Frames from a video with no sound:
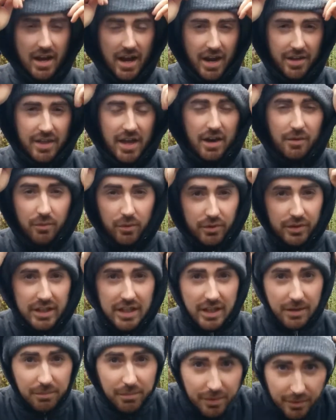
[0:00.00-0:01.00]
and that will
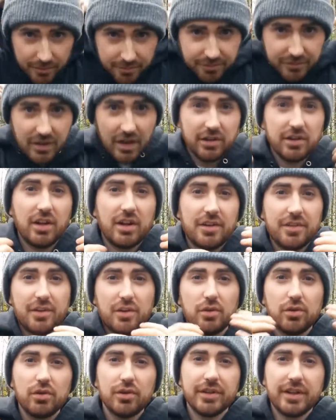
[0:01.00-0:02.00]
keep a lot of the
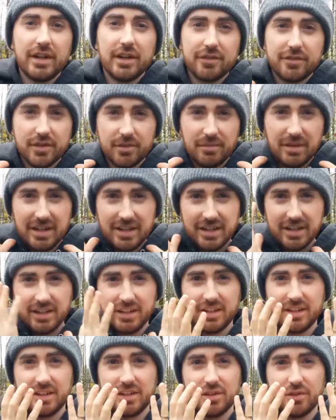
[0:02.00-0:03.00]
cold air from
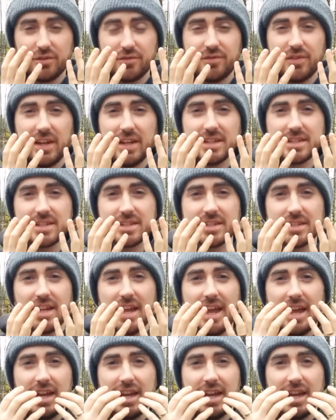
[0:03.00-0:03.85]
hitting your face.